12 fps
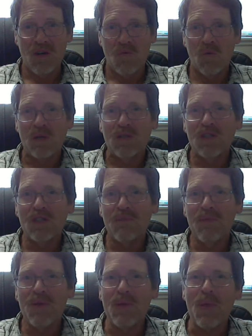What are
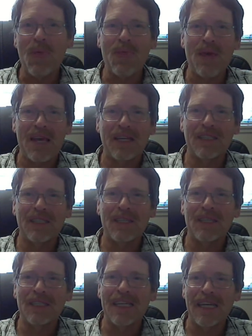some of the things that
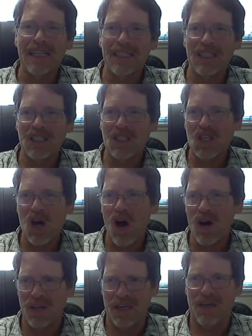the text is
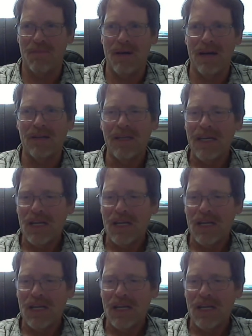talking about?